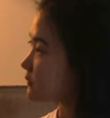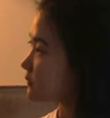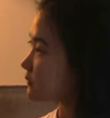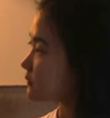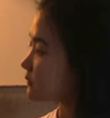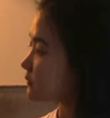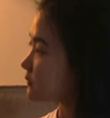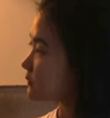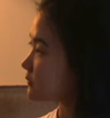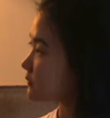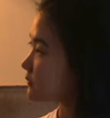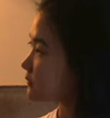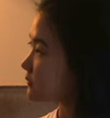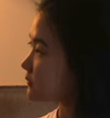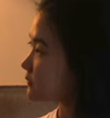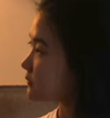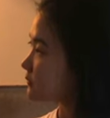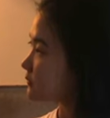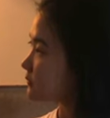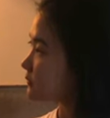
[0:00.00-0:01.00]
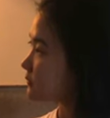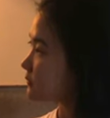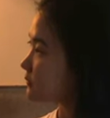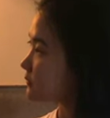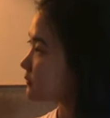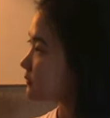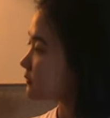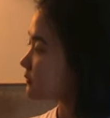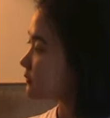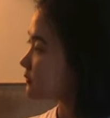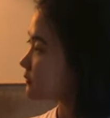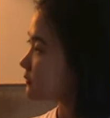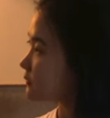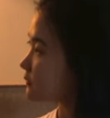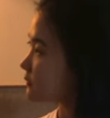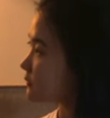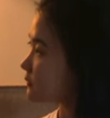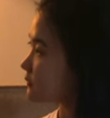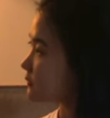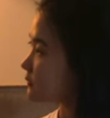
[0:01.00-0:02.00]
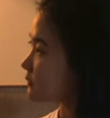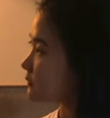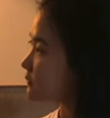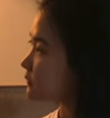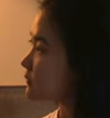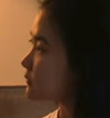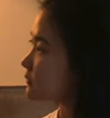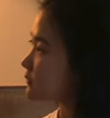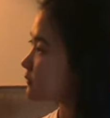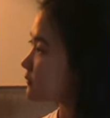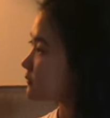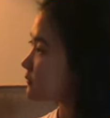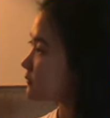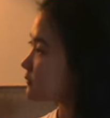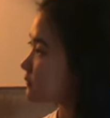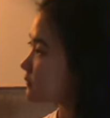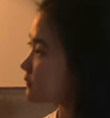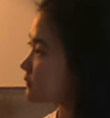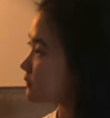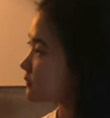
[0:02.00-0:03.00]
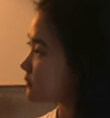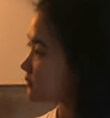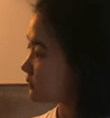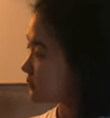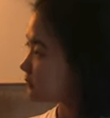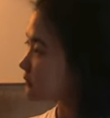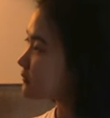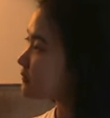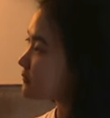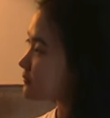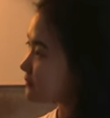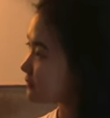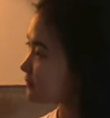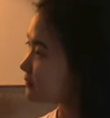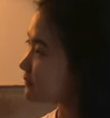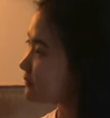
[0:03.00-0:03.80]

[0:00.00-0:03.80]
No words are spoken by the person on screen.